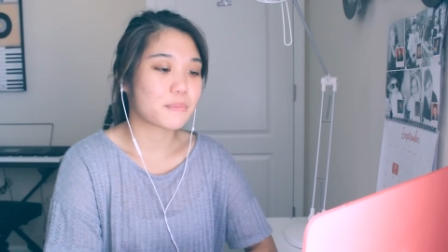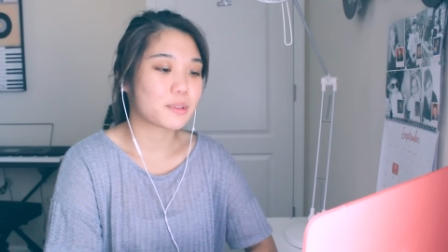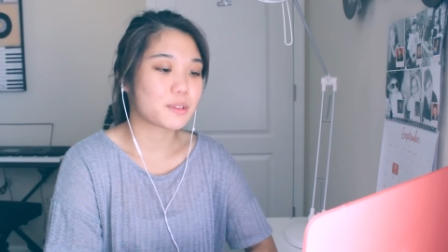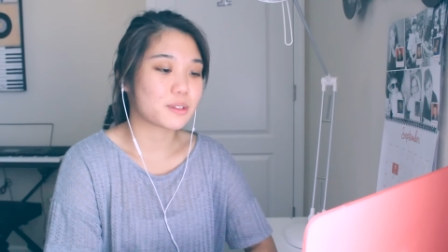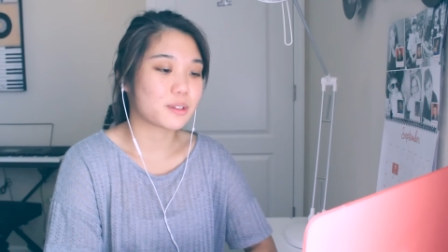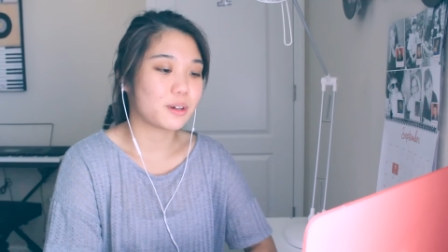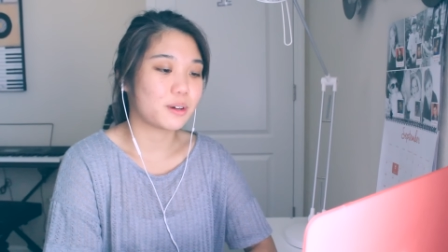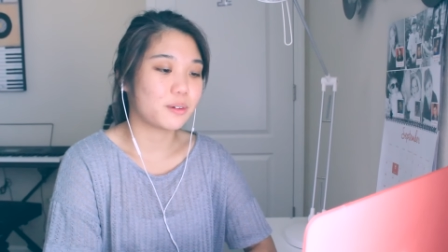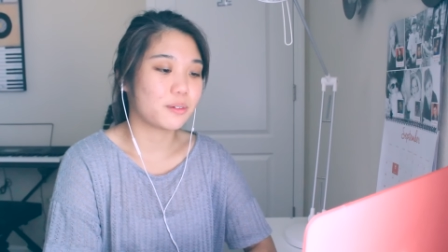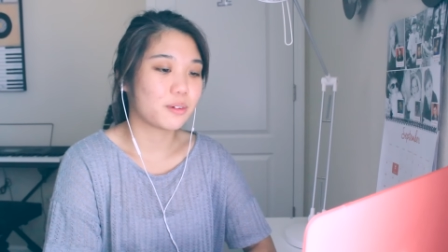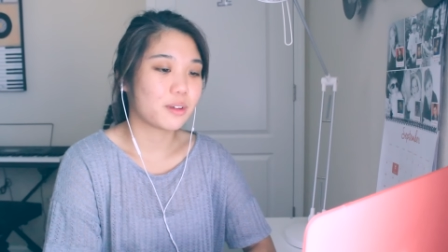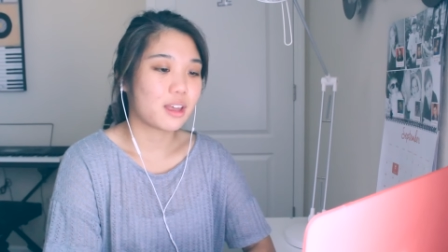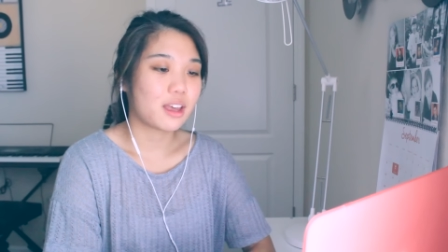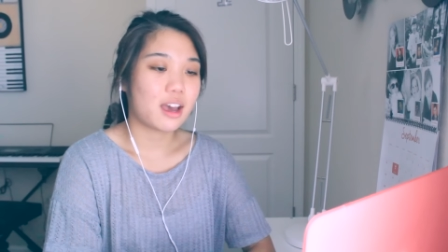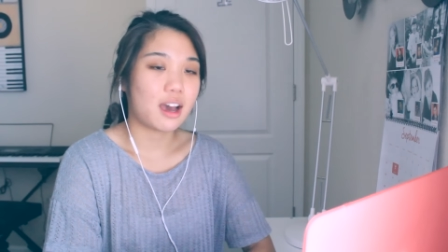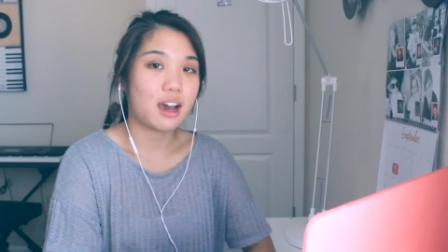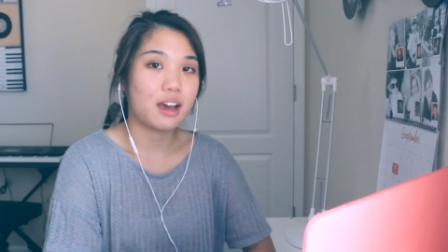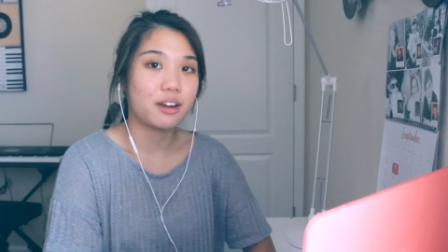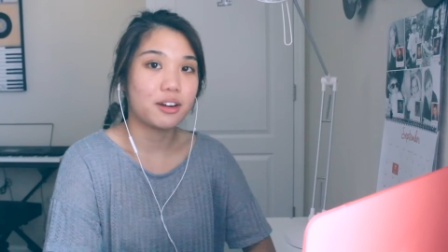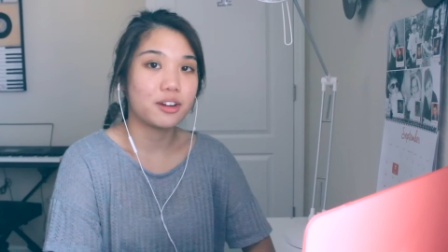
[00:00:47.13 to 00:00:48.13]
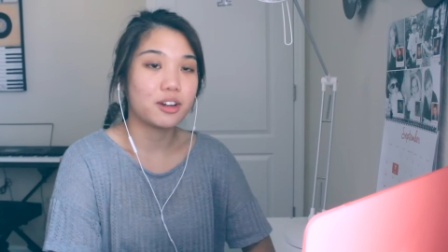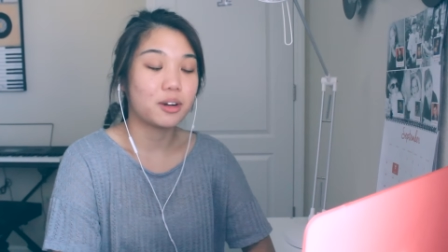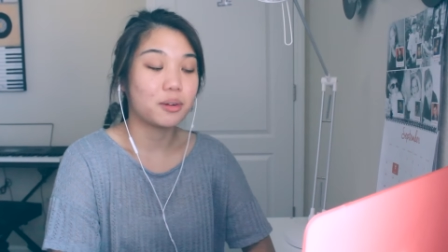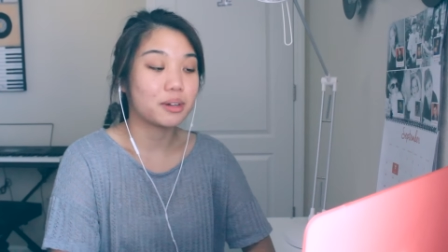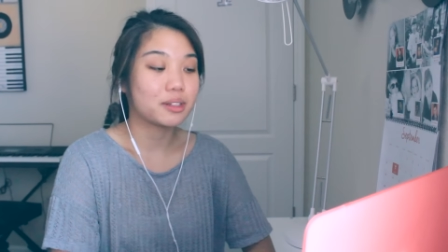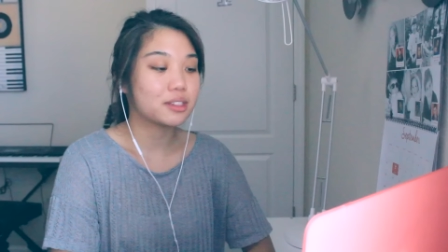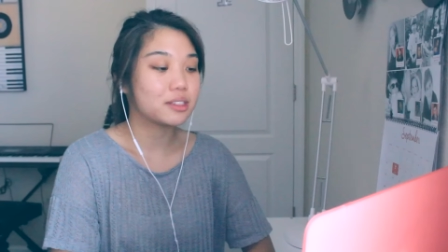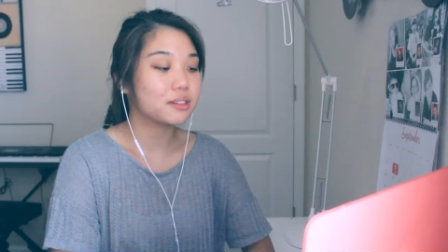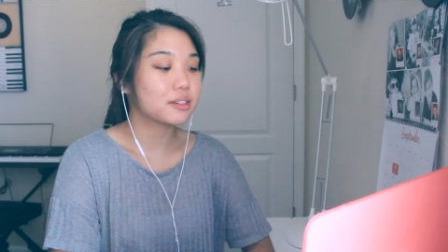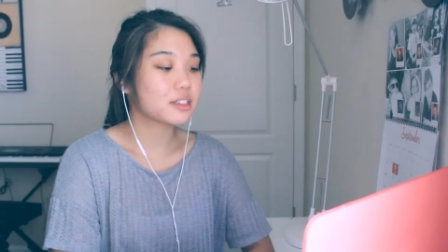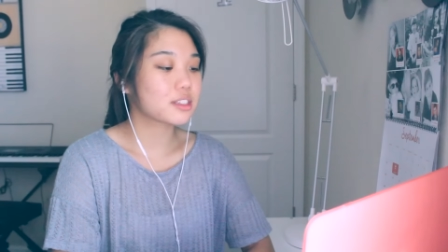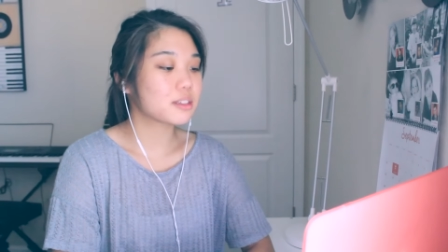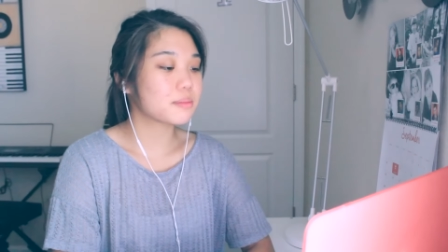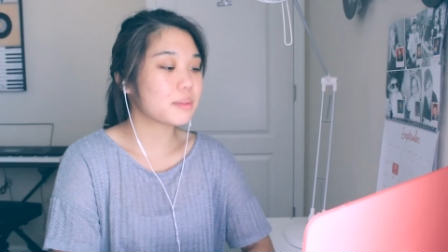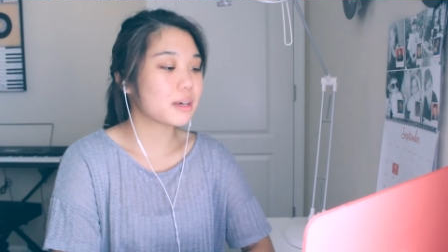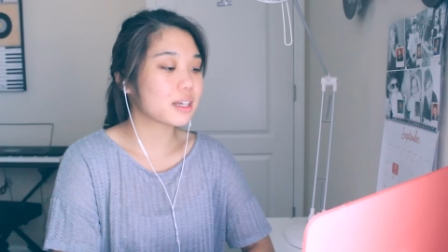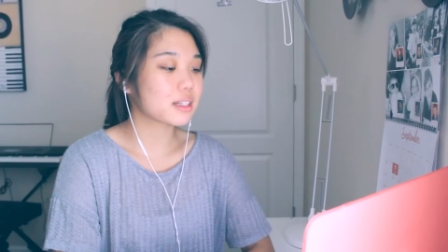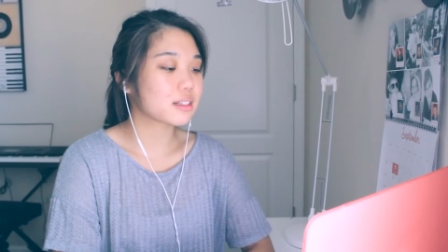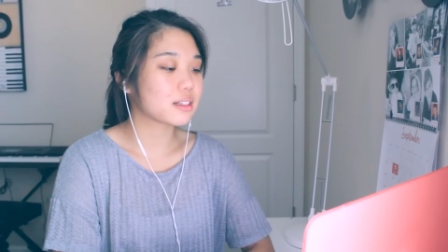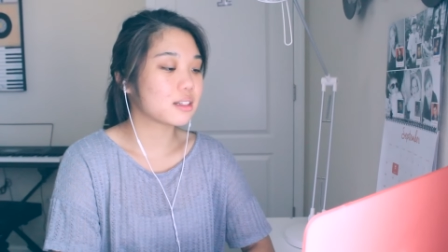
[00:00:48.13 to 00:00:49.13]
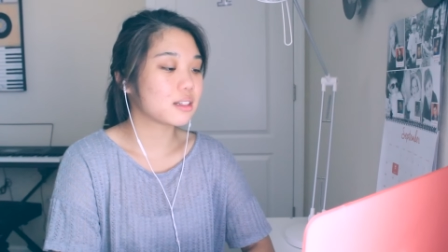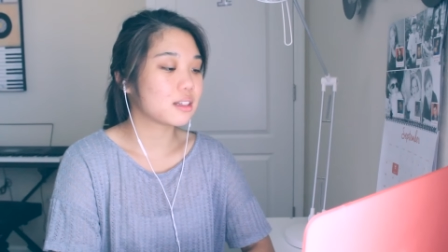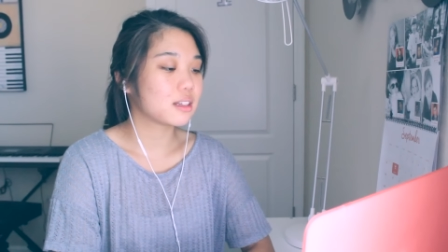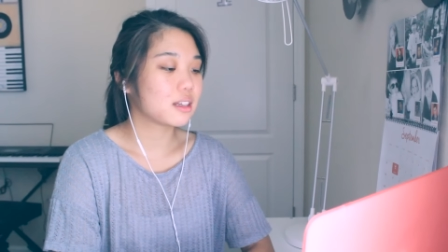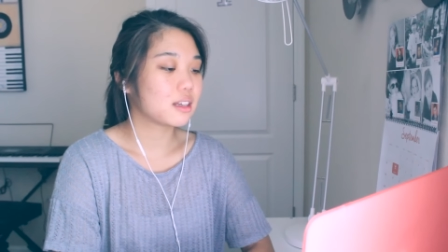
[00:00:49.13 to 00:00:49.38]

So I don't know what to expect.